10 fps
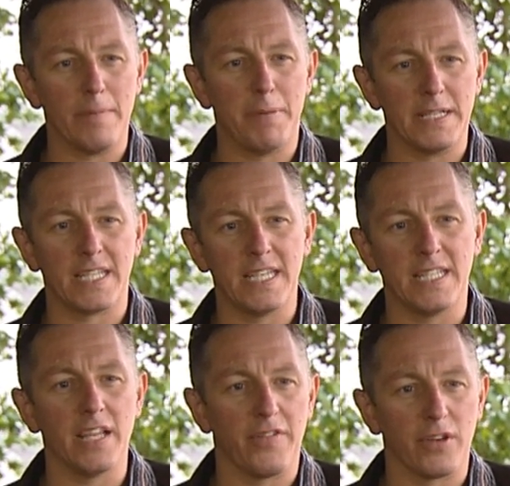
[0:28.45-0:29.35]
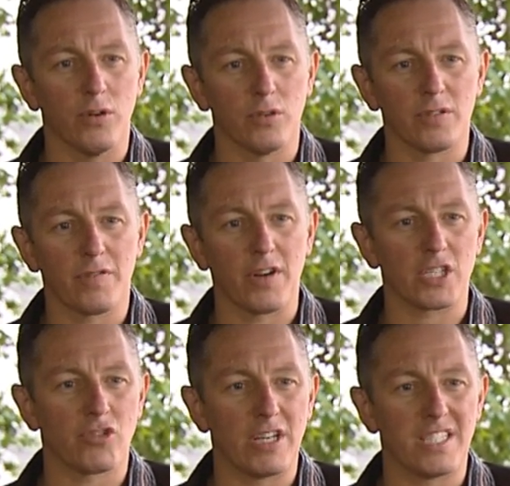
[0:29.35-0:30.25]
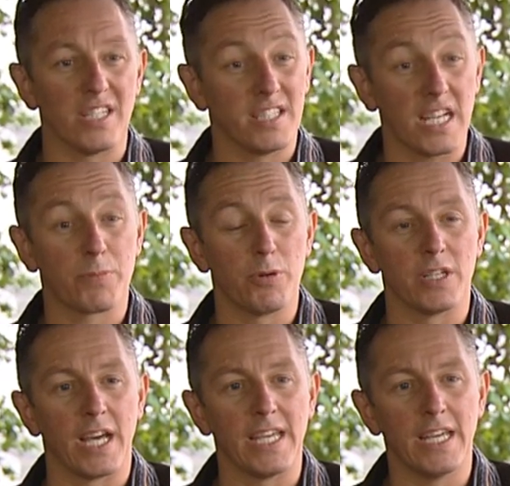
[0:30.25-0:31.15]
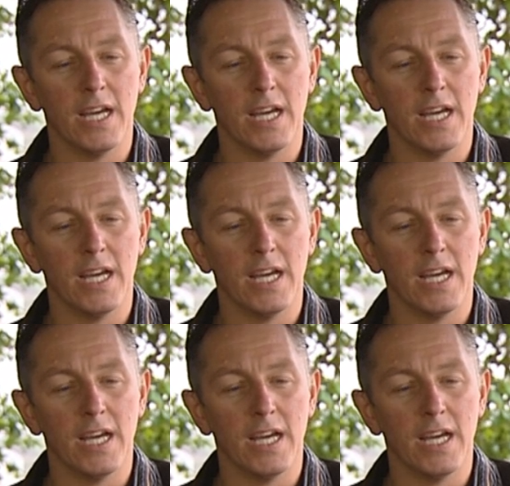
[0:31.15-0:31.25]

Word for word: busy, difficult, frustrating and desperate day,